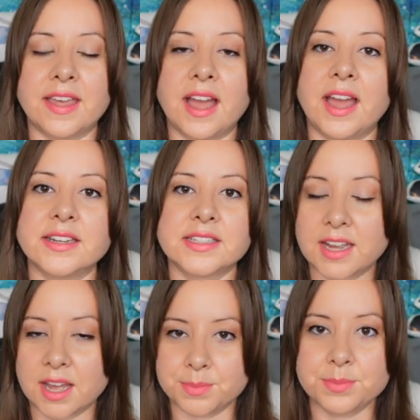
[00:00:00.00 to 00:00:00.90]
that
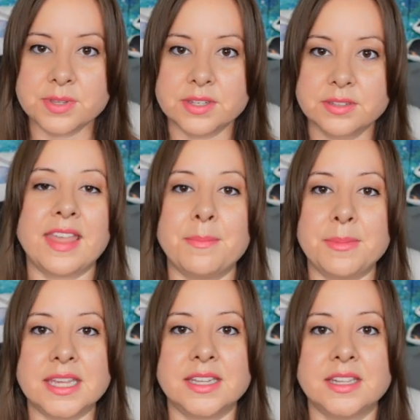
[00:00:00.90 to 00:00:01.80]
comes that
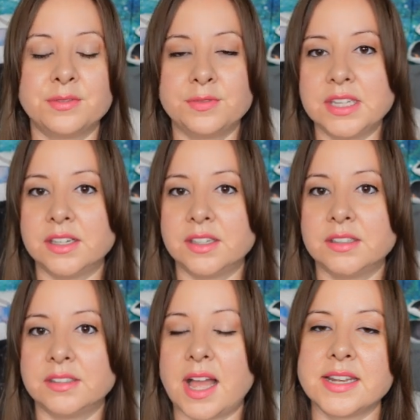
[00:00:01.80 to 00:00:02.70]
may
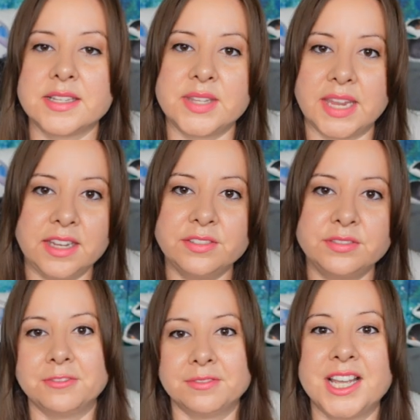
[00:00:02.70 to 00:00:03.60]
feel unsafe.